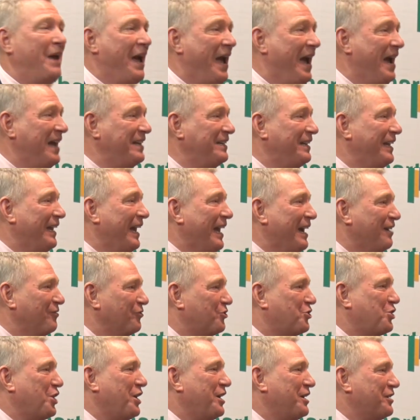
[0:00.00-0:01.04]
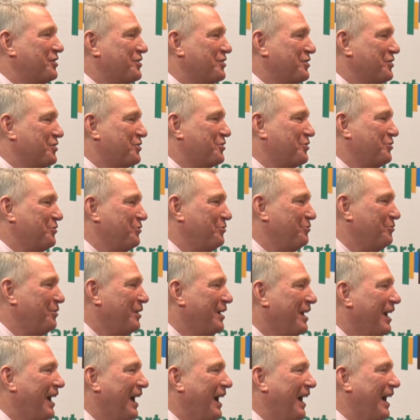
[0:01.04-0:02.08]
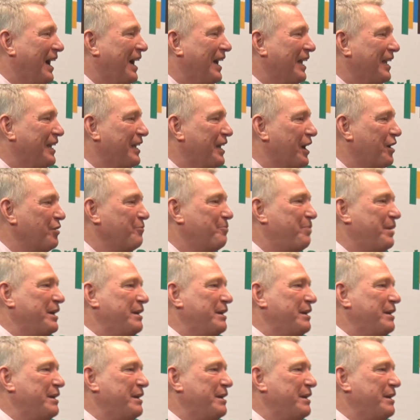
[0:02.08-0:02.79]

Handing out charters to young